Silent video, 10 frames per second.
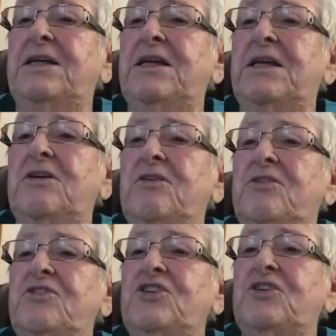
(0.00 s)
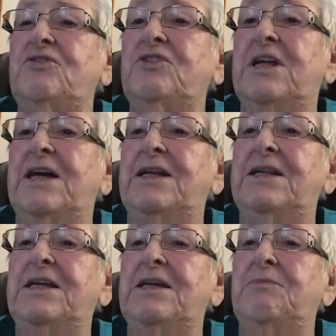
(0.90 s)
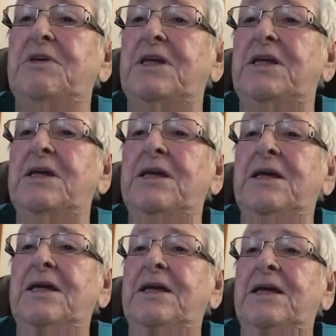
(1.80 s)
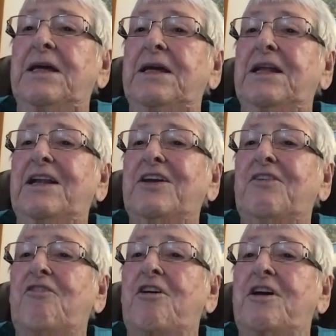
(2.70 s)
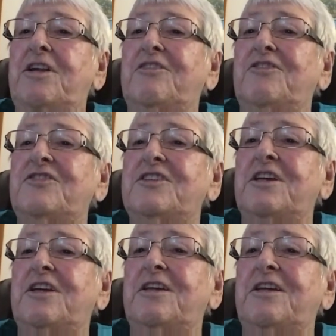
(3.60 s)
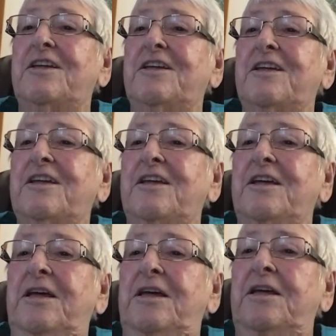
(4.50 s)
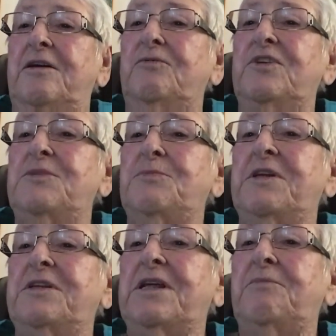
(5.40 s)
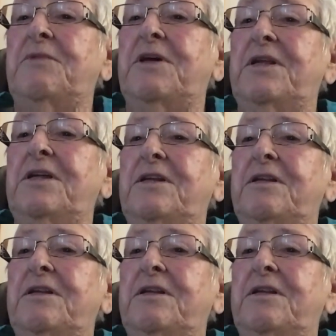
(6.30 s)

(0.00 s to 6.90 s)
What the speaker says: hear her, and she couldn't hardly hear me, and I cried because we'd spent that money,